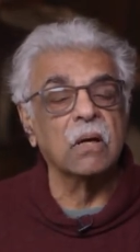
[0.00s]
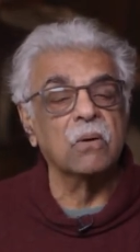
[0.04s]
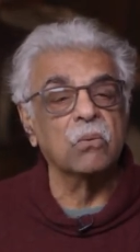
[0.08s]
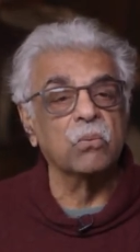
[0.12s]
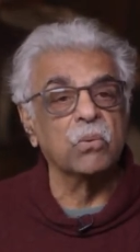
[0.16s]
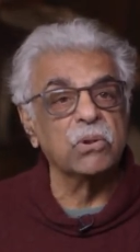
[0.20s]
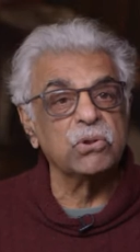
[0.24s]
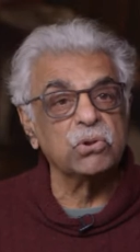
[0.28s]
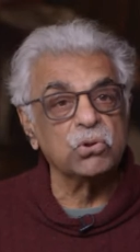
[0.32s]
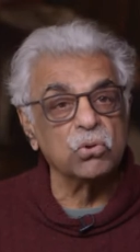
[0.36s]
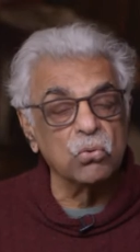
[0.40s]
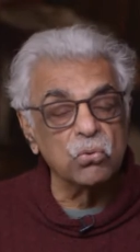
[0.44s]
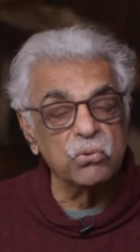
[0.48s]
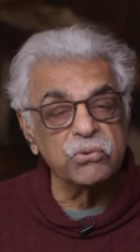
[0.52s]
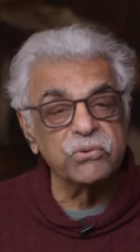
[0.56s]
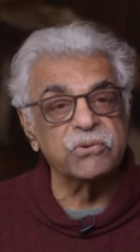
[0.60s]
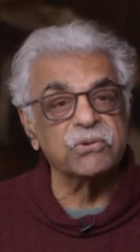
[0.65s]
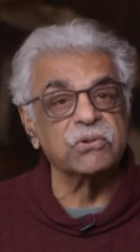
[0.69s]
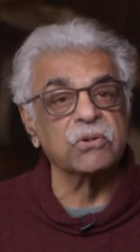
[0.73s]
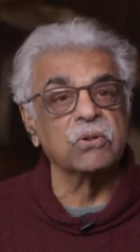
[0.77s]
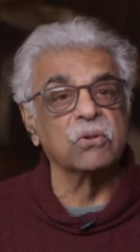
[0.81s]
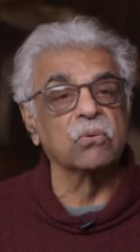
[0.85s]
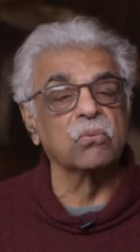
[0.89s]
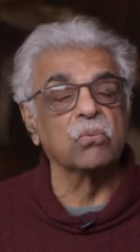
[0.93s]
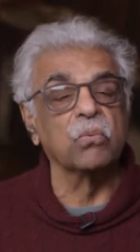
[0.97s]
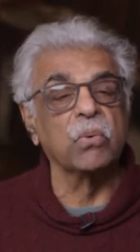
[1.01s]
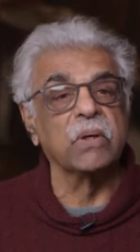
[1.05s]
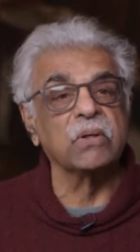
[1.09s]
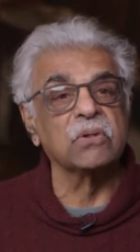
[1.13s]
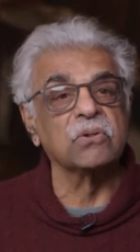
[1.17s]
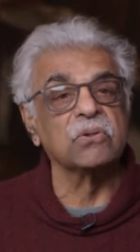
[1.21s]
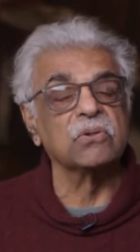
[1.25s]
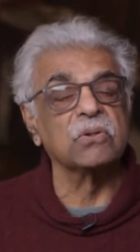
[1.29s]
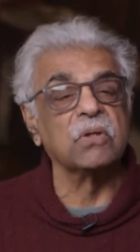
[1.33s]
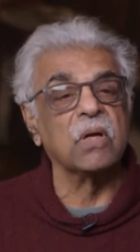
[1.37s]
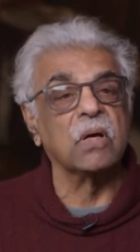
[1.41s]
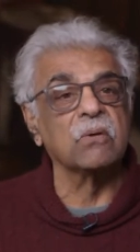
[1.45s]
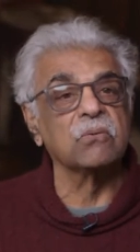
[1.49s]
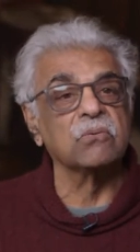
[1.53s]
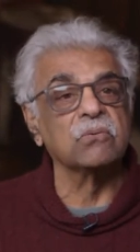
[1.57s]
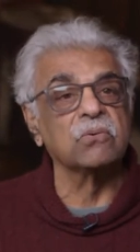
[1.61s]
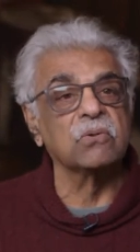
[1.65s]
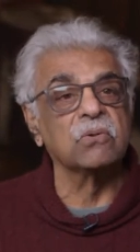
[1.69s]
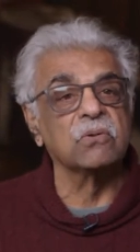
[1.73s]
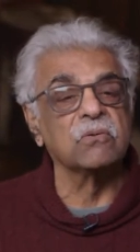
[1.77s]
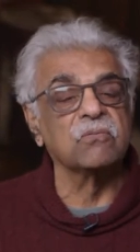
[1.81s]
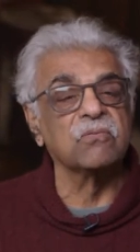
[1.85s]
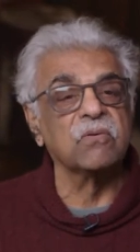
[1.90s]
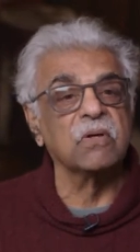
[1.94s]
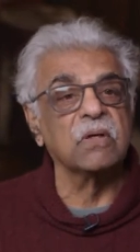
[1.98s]
which also went down to
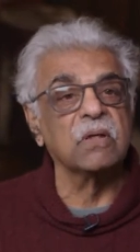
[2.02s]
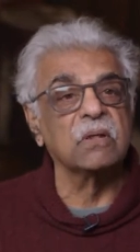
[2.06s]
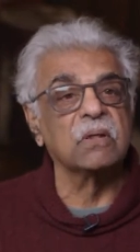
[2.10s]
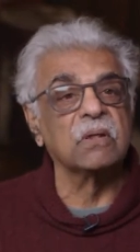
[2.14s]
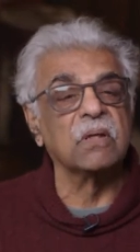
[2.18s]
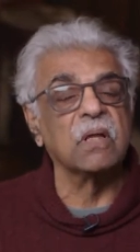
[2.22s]
defeat,